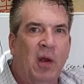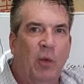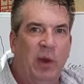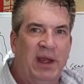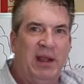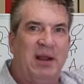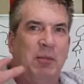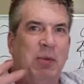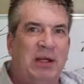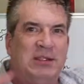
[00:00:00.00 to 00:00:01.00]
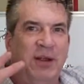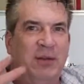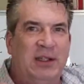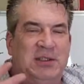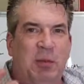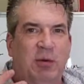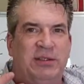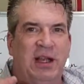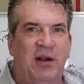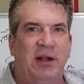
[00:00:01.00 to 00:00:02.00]
We compulsively smoke
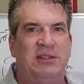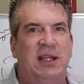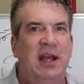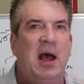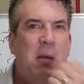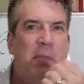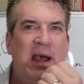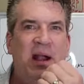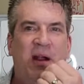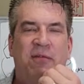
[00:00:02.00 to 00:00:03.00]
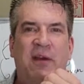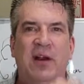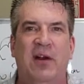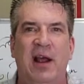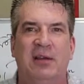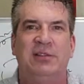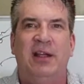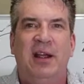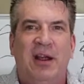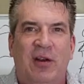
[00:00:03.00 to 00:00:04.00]
cigarettes, bite our fingernails,
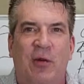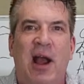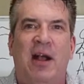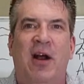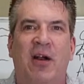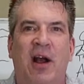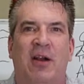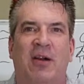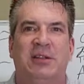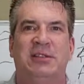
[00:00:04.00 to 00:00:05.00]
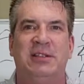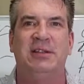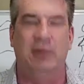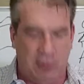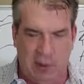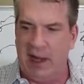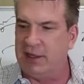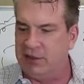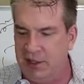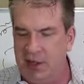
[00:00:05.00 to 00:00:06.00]
crack our knuckles I
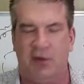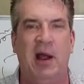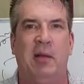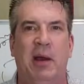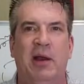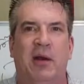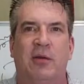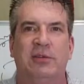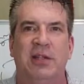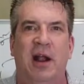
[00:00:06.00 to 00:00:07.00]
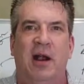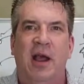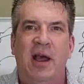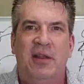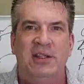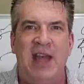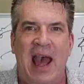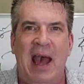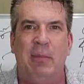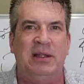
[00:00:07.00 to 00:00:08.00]
actually did crack my knuckles there, these
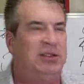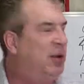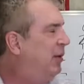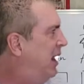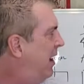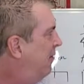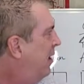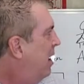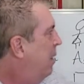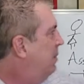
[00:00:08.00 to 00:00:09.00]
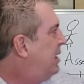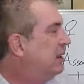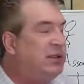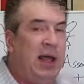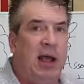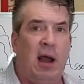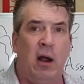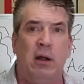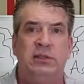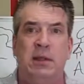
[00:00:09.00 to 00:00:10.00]
habits that we have because they
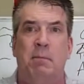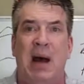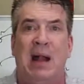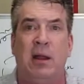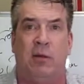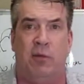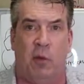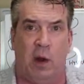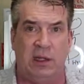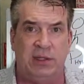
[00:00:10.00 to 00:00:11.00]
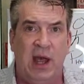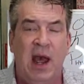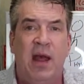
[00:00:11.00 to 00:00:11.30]
are symbolic for us.